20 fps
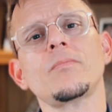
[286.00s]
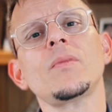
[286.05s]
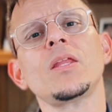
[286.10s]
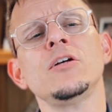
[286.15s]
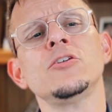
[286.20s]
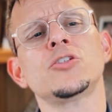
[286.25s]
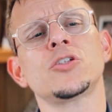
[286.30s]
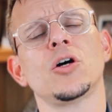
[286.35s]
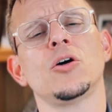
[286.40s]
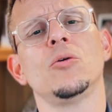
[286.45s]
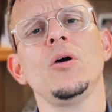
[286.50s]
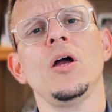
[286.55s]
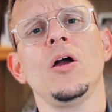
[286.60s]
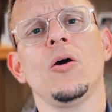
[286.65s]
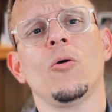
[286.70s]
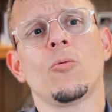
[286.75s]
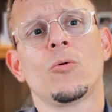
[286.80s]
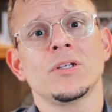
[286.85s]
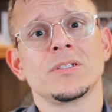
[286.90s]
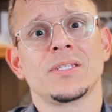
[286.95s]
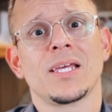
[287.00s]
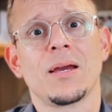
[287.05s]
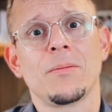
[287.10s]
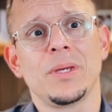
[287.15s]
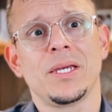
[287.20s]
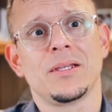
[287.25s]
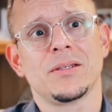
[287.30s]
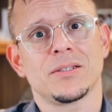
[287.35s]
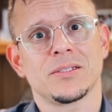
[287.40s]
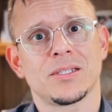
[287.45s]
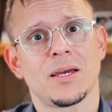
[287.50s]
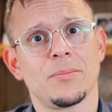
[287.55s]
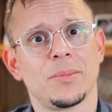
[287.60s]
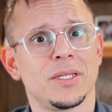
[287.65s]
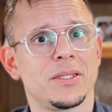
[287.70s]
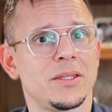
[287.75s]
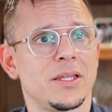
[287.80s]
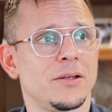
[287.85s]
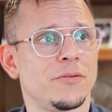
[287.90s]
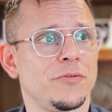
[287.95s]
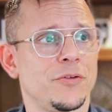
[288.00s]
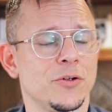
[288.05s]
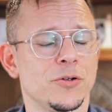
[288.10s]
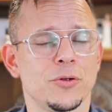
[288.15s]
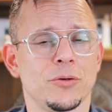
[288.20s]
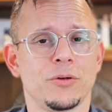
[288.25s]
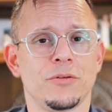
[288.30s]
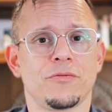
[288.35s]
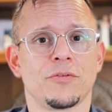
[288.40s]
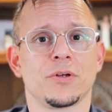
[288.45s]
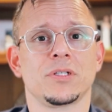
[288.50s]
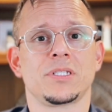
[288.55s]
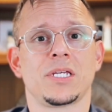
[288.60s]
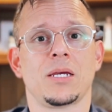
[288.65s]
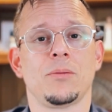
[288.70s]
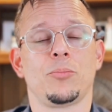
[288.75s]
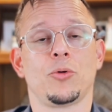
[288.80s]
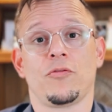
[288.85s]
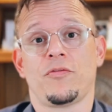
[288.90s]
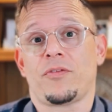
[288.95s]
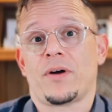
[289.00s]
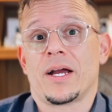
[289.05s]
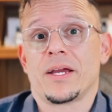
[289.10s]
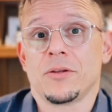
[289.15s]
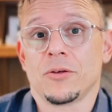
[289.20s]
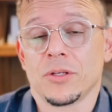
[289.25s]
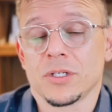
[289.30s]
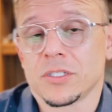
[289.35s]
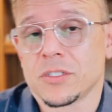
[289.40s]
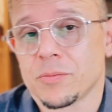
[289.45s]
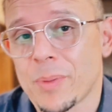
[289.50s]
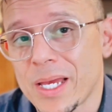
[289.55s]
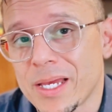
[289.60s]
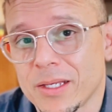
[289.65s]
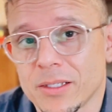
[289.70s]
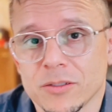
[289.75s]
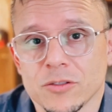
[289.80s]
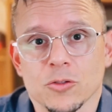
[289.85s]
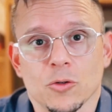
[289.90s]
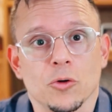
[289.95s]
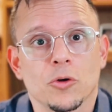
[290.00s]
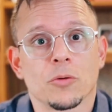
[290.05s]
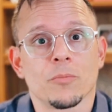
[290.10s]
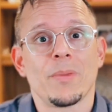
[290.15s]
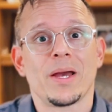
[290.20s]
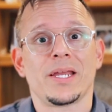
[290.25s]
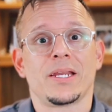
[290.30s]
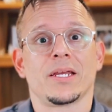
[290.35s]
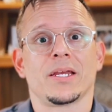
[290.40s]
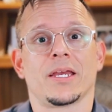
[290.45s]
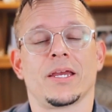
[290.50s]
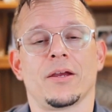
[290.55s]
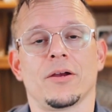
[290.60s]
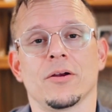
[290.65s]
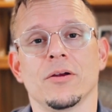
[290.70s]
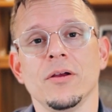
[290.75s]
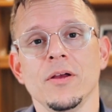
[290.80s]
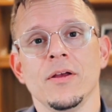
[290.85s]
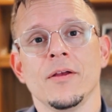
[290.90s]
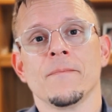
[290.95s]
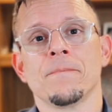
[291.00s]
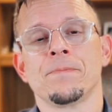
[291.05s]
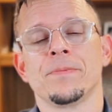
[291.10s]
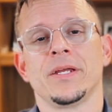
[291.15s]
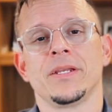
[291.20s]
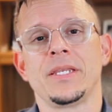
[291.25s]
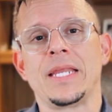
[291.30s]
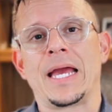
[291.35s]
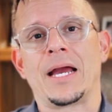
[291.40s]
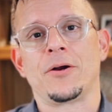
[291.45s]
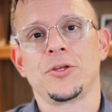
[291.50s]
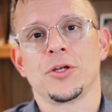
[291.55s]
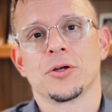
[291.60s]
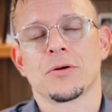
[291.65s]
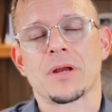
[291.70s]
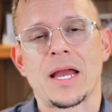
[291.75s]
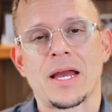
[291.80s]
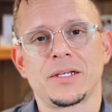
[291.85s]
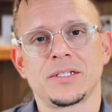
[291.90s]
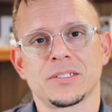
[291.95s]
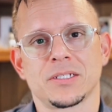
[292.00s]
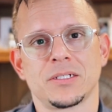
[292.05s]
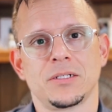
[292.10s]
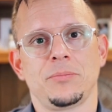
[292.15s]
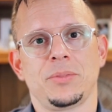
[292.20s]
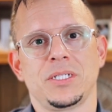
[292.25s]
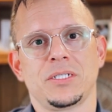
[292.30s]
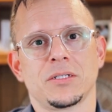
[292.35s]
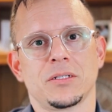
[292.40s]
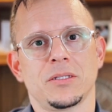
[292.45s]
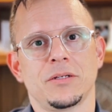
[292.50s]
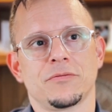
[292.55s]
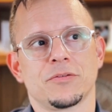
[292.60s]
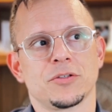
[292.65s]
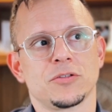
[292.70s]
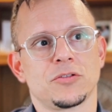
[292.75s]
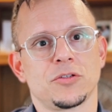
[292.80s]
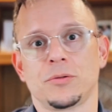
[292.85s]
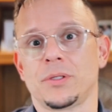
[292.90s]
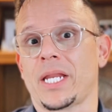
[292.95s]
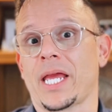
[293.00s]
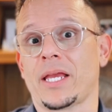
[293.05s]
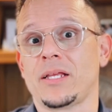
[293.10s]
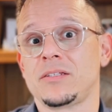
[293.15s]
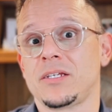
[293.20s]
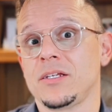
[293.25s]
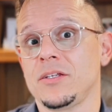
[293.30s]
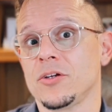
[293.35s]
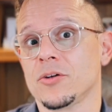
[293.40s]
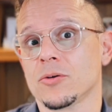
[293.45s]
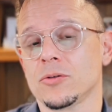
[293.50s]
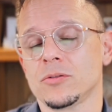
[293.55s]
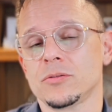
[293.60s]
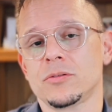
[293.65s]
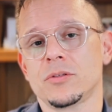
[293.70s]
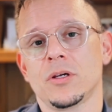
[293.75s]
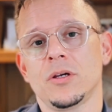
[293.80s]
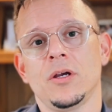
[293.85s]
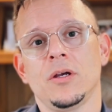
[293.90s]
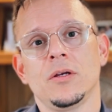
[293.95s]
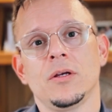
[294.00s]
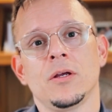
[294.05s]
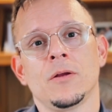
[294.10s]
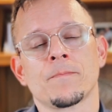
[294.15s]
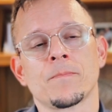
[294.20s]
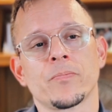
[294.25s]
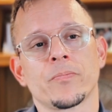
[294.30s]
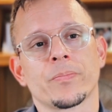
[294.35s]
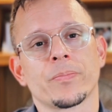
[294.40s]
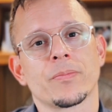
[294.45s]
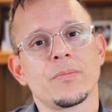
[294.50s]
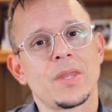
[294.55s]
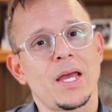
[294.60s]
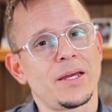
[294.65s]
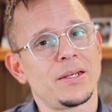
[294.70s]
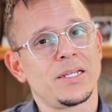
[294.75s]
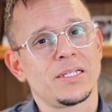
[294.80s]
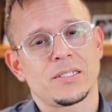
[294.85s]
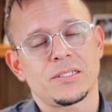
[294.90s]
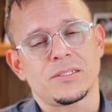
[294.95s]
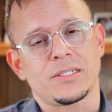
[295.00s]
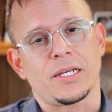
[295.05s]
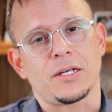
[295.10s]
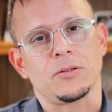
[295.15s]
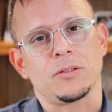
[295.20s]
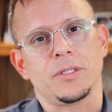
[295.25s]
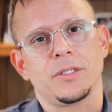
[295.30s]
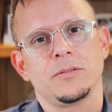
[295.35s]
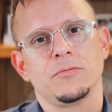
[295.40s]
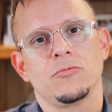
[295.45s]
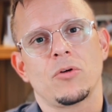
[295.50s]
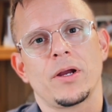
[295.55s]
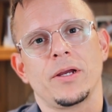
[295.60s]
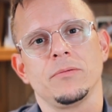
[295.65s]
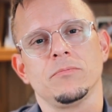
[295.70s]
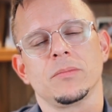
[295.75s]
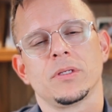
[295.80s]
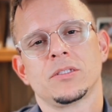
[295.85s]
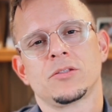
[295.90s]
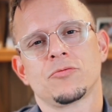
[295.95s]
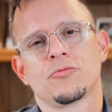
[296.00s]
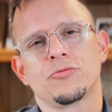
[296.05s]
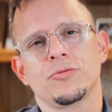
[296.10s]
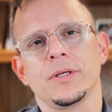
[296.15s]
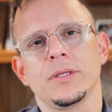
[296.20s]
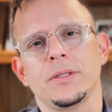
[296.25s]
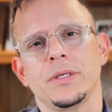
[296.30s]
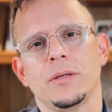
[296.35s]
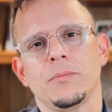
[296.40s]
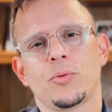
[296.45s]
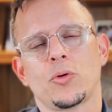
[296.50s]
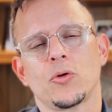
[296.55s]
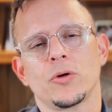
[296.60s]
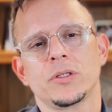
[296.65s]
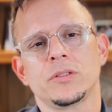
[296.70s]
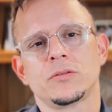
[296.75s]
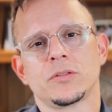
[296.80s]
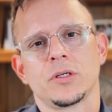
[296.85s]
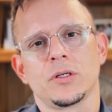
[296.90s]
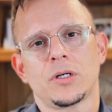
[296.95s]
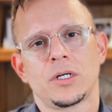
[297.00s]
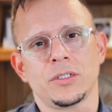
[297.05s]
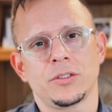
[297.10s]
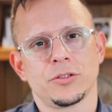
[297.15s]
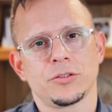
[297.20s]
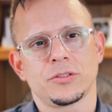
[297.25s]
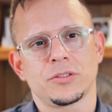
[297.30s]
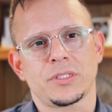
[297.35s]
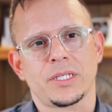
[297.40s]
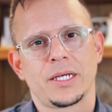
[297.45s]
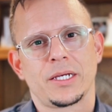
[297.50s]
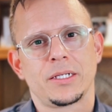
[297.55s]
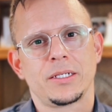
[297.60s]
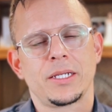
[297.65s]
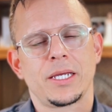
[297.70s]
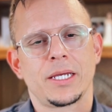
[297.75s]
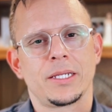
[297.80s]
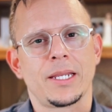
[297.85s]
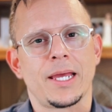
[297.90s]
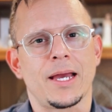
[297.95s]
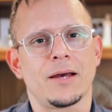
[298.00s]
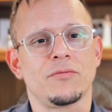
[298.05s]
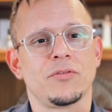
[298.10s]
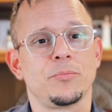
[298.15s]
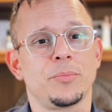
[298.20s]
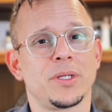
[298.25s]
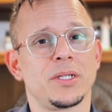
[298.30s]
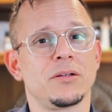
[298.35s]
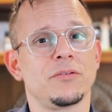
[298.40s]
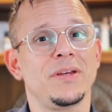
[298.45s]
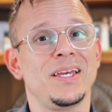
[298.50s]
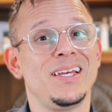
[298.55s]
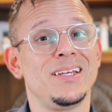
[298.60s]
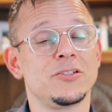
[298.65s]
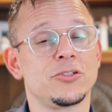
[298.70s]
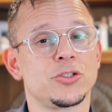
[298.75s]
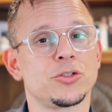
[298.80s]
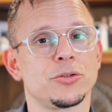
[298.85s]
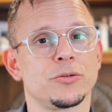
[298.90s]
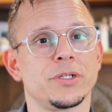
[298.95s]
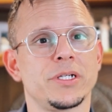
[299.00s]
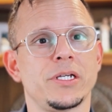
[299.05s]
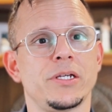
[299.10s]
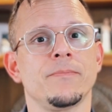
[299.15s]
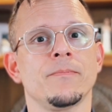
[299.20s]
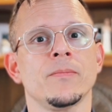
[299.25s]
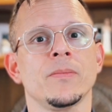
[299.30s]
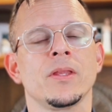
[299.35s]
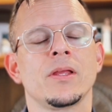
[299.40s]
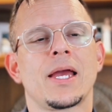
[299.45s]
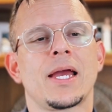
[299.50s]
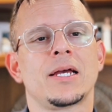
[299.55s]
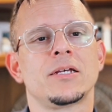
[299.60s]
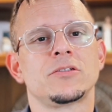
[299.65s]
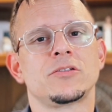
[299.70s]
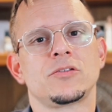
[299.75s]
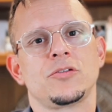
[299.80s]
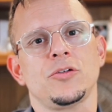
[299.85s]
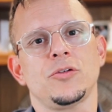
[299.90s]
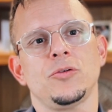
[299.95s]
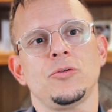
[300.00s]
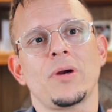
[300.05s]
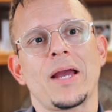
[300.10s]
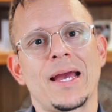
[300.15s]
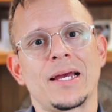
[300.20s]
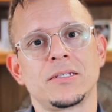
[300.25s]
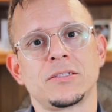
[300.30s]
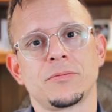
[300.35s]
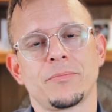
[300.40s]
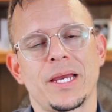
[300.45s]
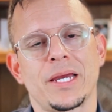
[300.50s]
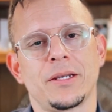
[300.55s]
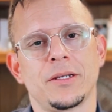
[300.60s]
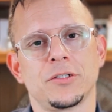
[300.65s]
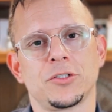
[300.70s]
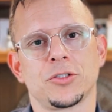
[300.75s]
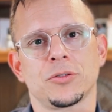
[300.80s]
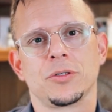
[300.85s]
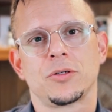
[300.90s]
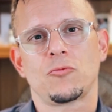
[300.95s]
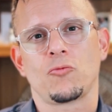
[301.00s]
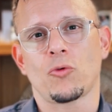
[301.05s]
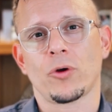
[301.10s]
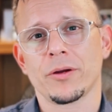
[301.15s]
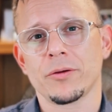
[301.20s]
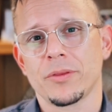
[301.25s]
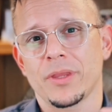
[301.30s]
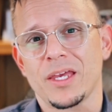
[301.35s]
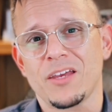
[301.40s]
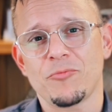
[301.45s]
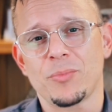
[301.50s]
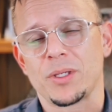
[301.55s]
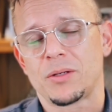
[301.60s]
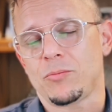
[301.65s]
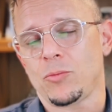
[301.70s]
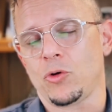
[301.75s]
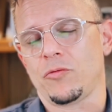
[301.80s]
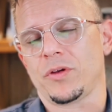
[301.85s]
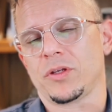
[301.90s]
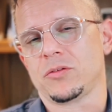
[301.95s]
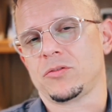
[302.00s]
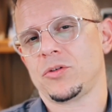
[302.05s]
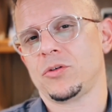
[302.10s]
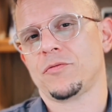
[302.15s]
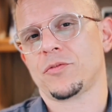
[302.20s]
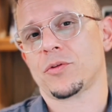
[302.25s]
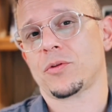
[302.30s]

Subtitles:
So what does that mean? Does that mean that if you're doing, for example, final expense or Medicare, that now your ad is going to be delivered to an 18-year-old? Not necessarily, right? It's really important to understand and have a bit of history as to Ads Manager and where they've been moving to for the